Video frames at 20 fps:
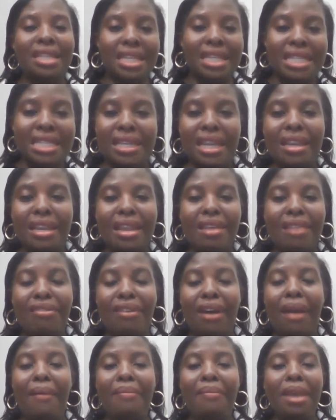didn't
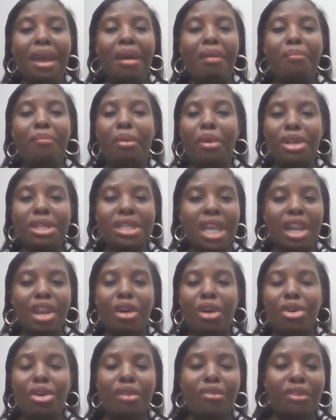deliver, bought
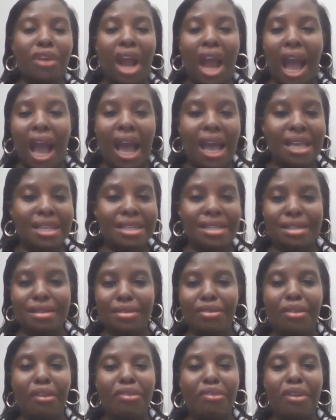a lot of
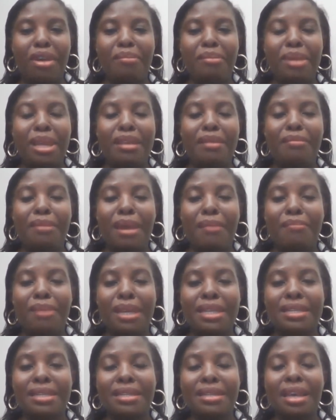cars for family
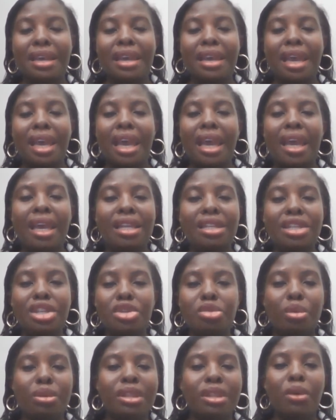members, and
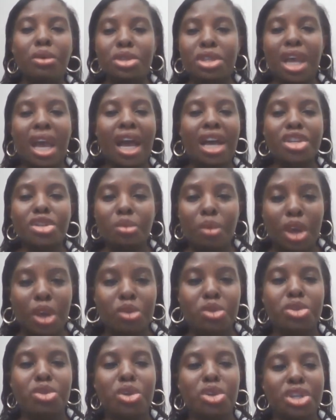those cars
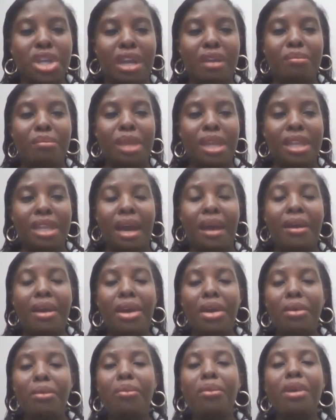were on social media.
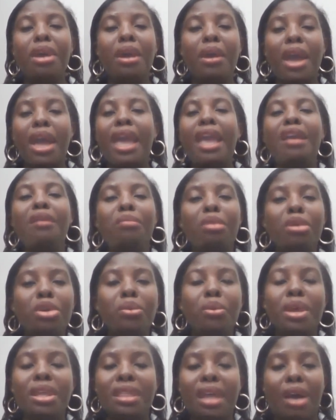We were
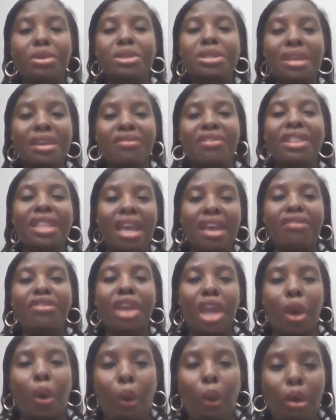able, without even
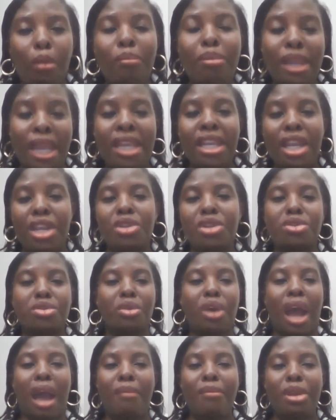having a complainant
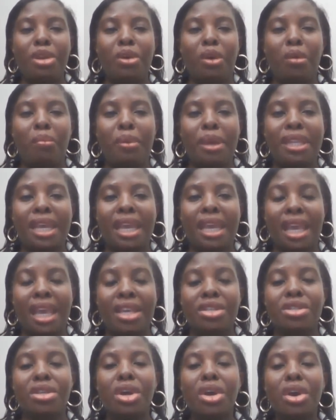to come and open a
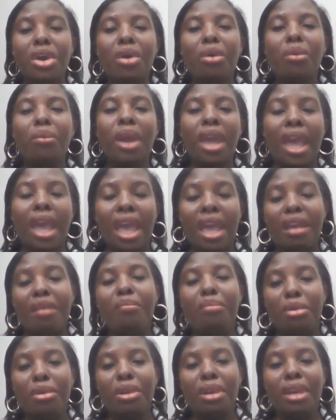case, we're
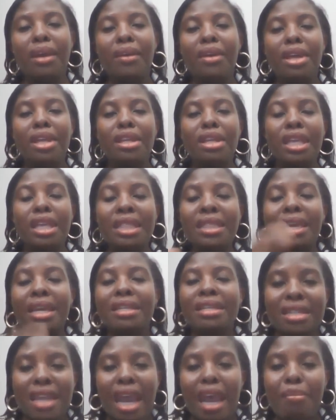able, in
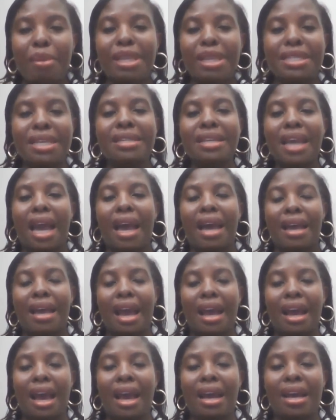that tripartite
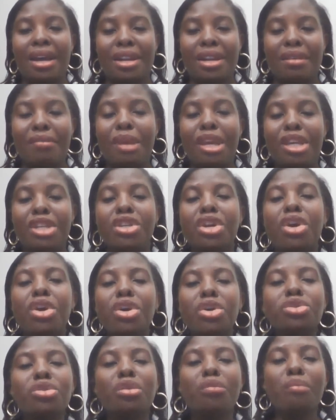agreement,
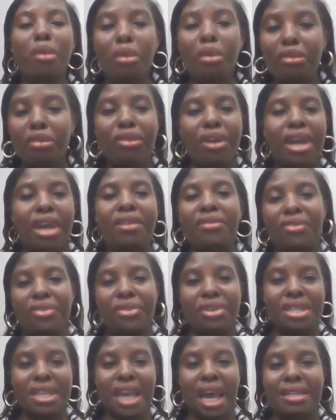to move and
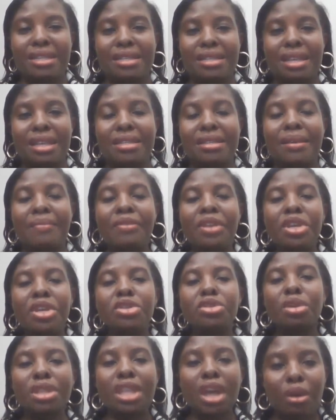freeze assets.
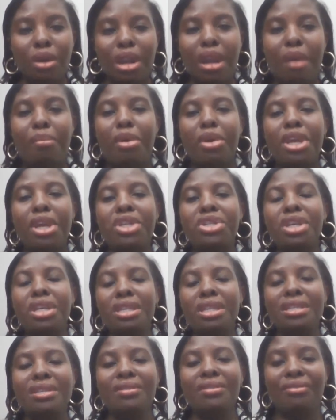So the
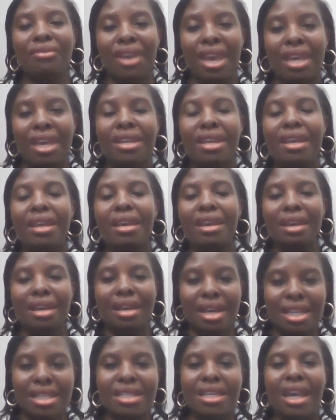collaboration is very
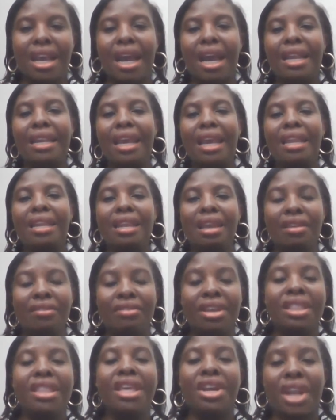critical in
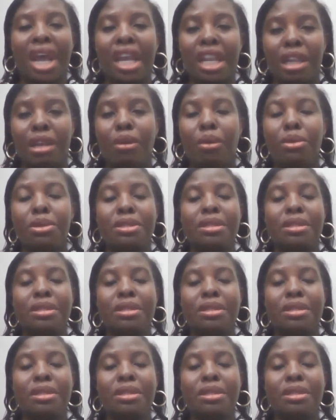having the right